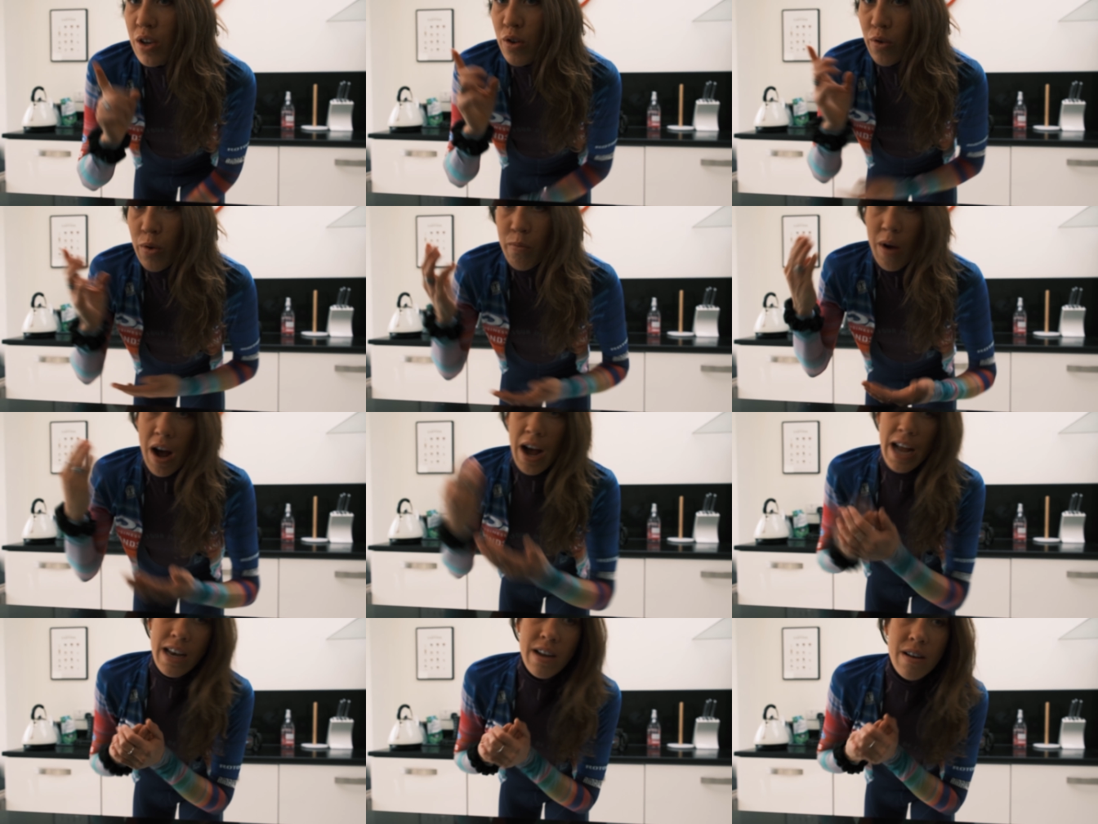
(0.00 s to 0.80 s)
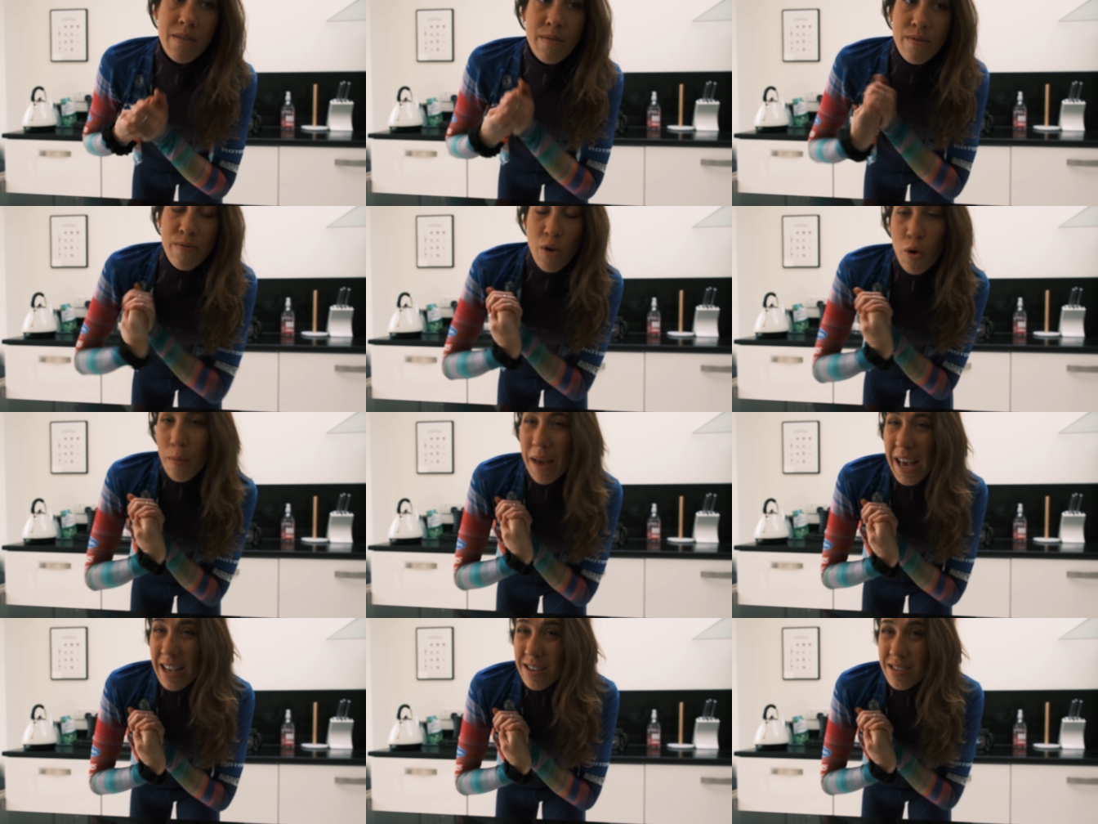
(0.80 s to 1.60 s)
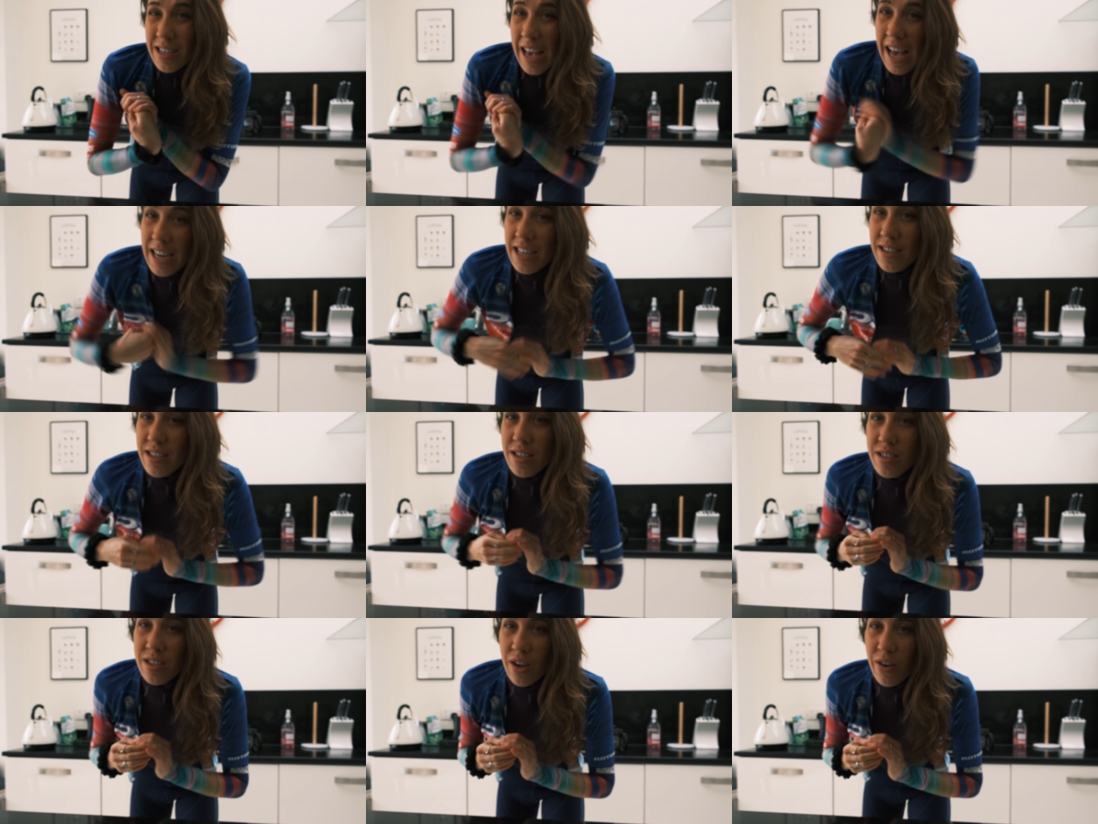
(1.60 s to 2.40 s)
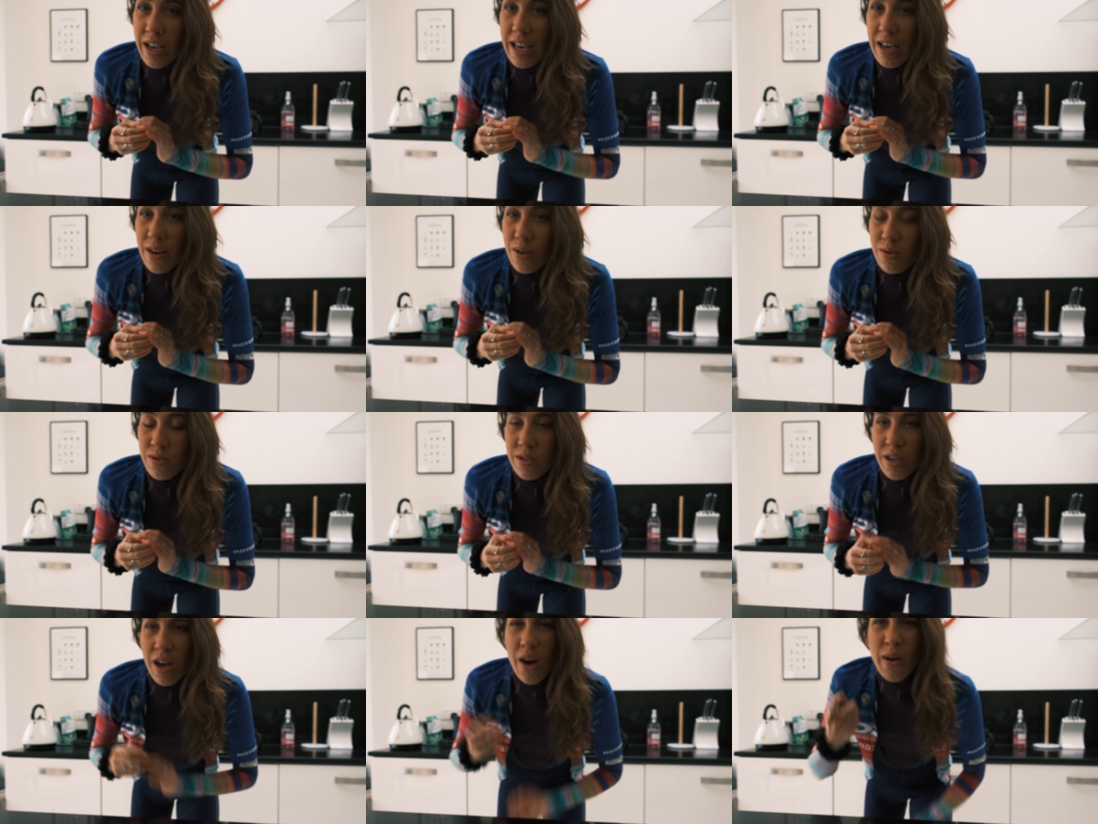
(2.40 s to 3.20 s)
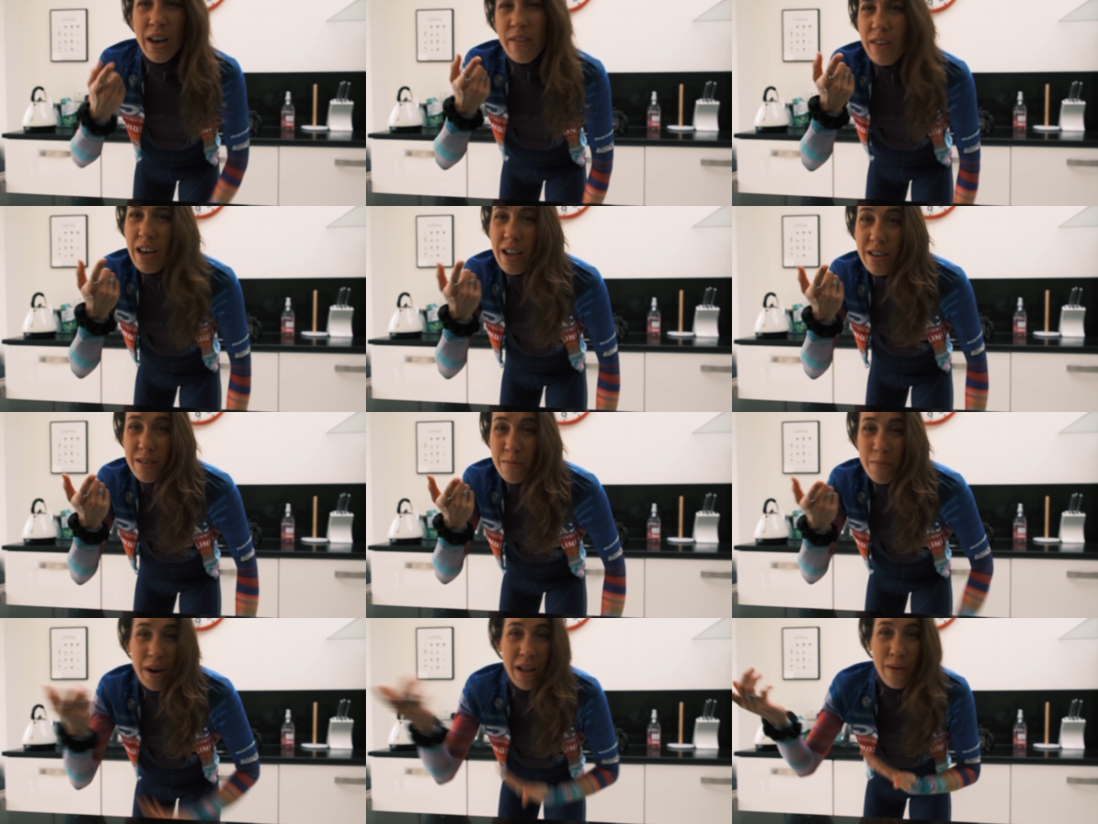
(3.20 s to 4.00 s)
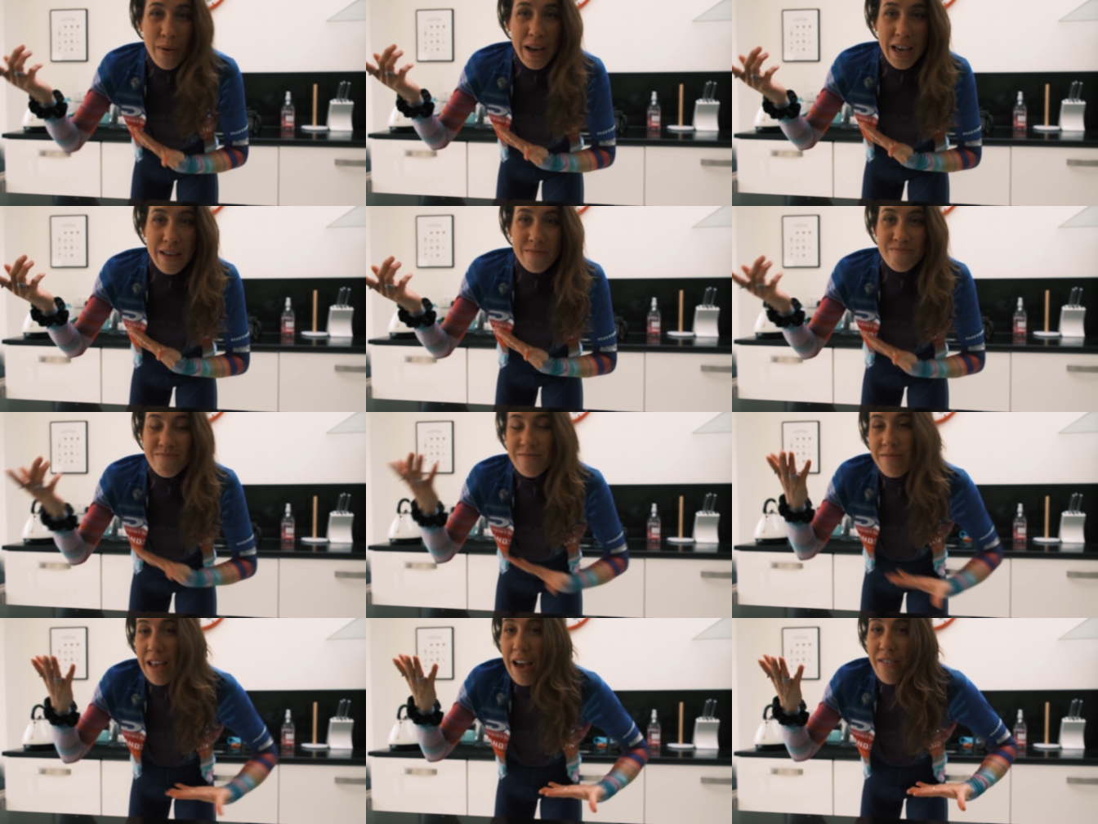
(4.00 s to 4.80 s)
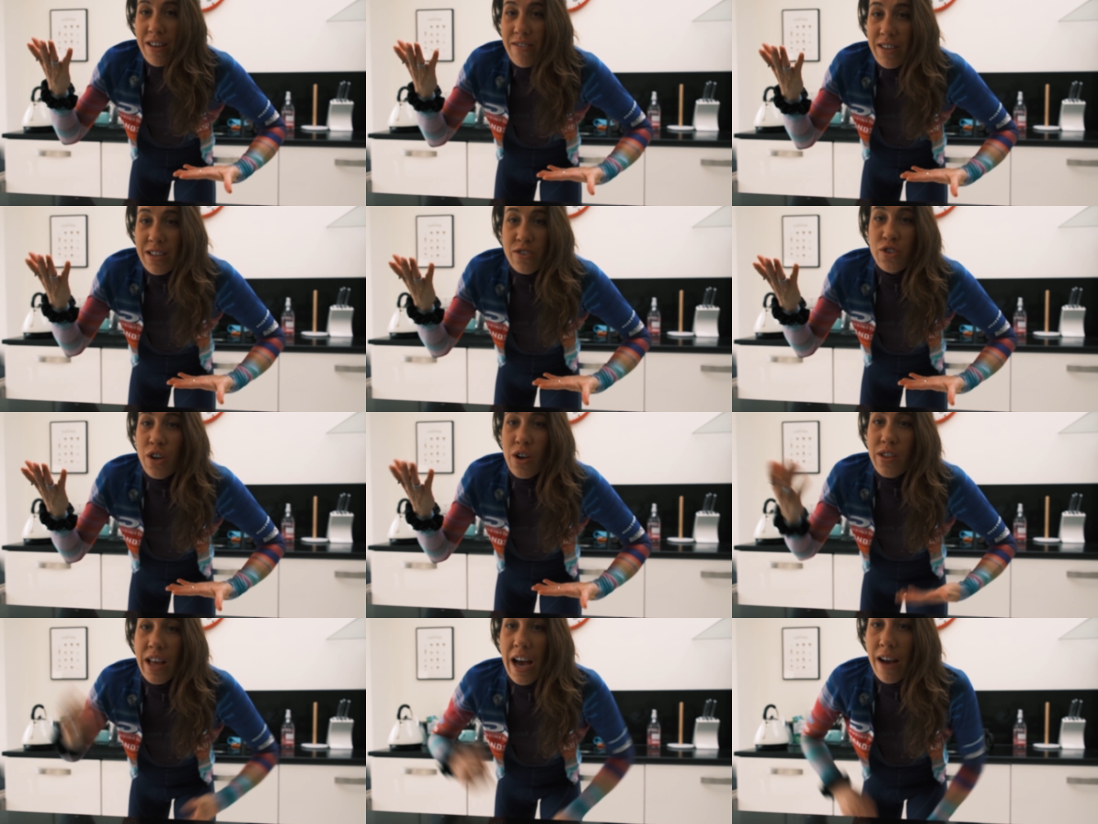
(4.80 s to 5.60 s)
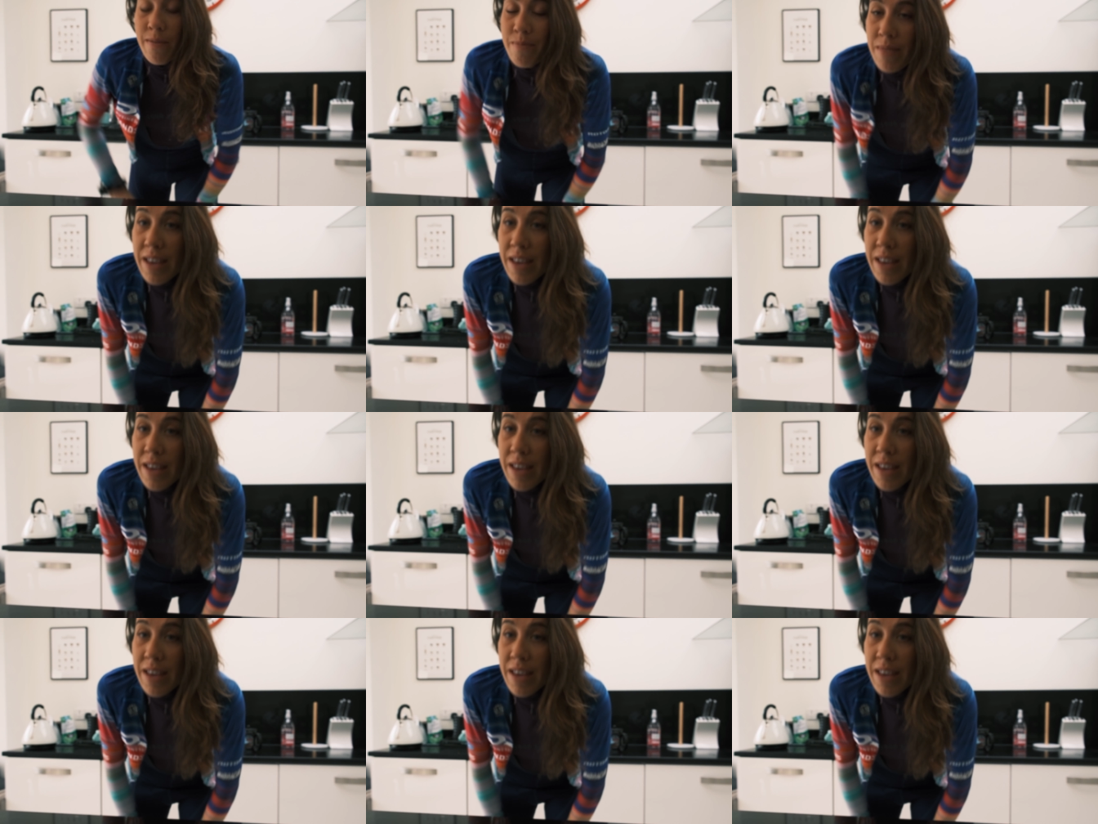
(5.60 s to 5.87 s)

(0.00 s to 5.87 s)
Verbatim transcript: Group ride, 4 mates, heading to the Surrey Hills. Oh, I live in London, by the way. Haven't even showed that.